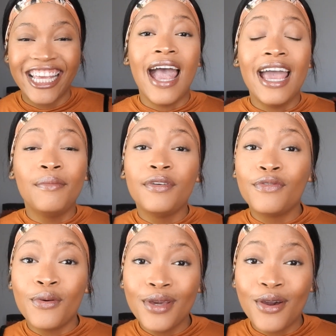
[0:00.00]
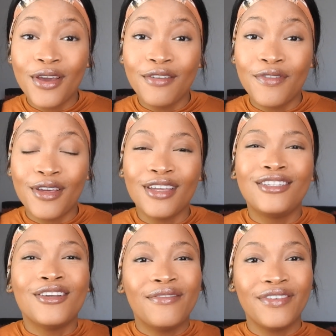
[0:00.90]
And before we go any
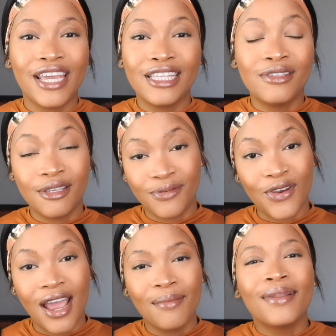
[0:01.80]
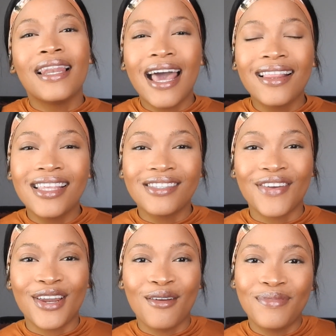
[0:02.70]
further, don't forget to subscribe, like this
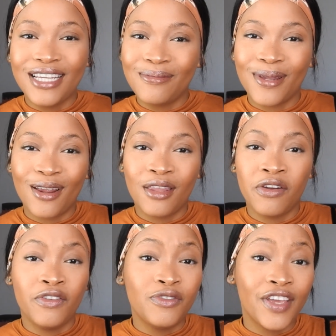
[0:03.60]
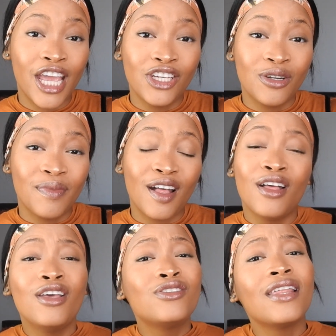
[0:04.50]
video, and please put on the notification bell
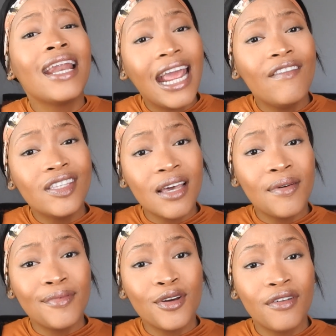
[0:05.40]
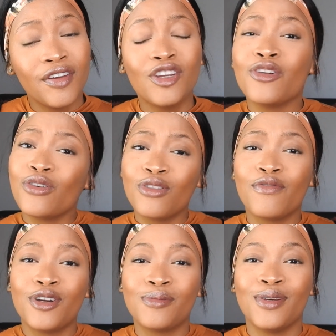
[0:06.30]
so that every time I upload a video, you're the
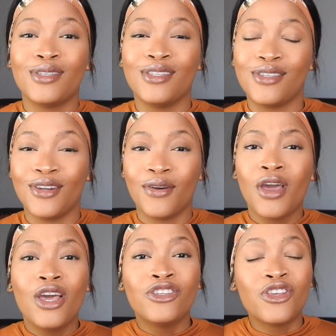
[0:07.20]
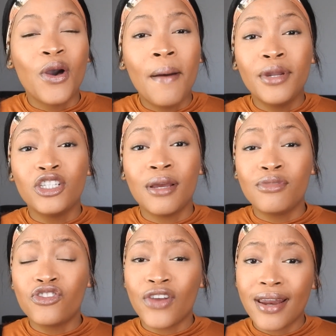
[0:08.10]
first person to know. So I'm going to jump
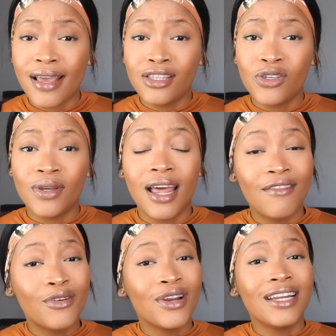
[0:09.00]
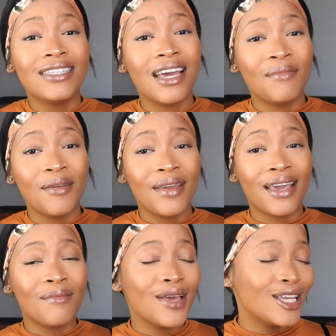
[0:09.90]
straight into it. I've already done my
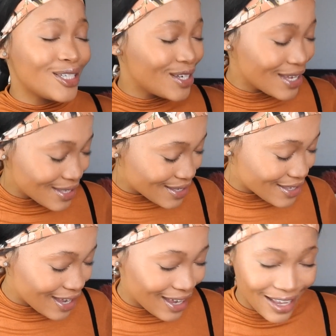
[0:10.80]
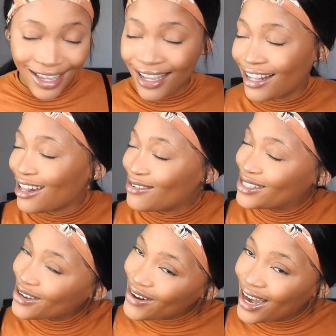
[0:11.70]
makeup, as you can see. Glow
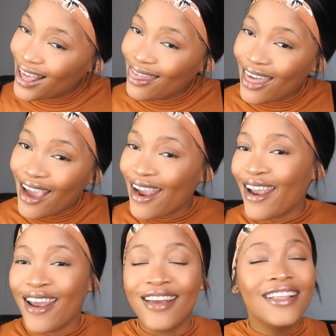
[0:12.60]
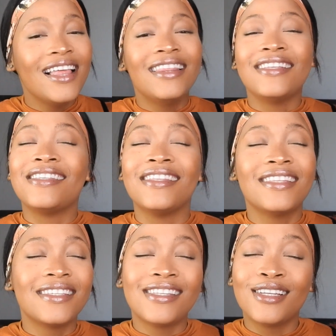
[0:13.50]
is already there. Listen,
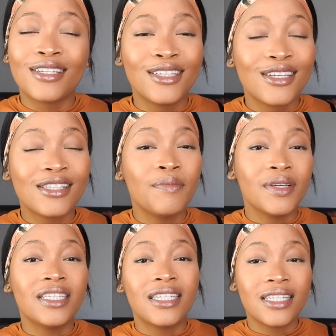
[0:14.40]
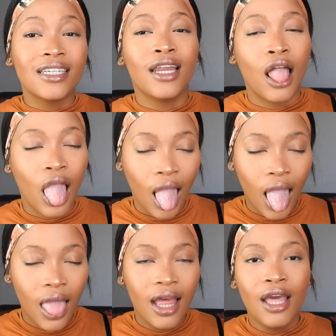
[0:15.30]
this look looks a bit, you know,
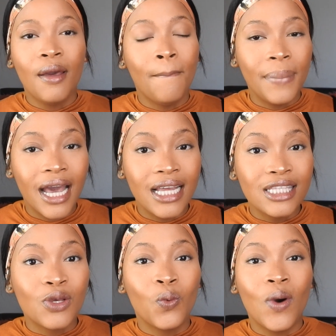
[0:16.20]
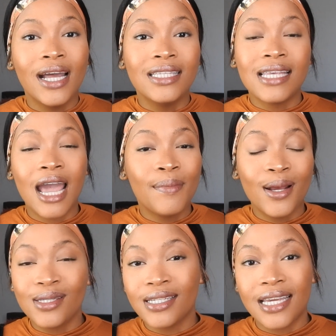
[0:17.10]
but once
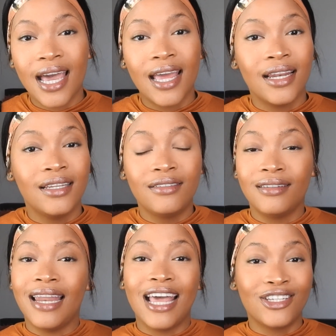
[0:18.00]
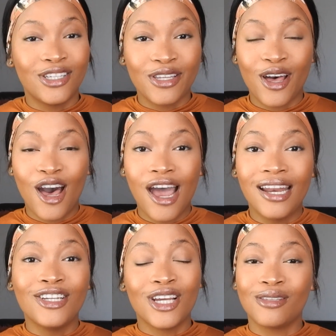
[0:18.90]
eyebrows are done, lashes are
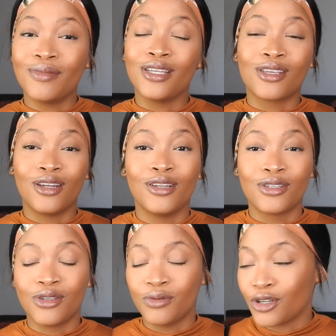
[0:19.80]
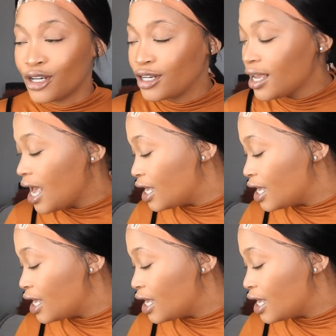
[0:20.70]
on, trust me, it's gonna look so good.